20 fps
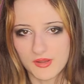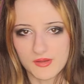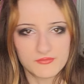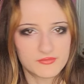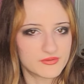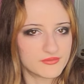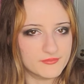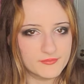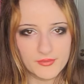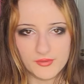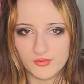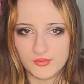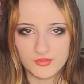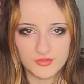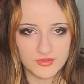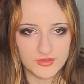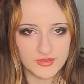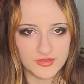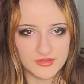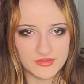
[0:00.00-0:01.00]
I was
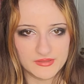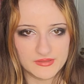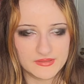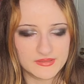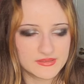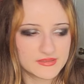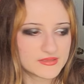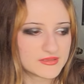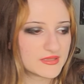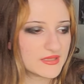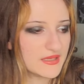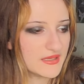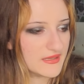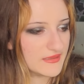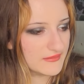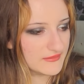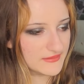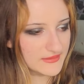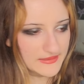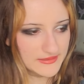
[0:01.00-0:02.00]
born,
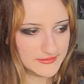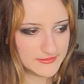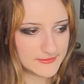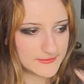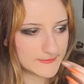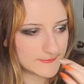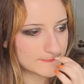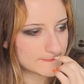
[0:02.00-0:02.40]
and like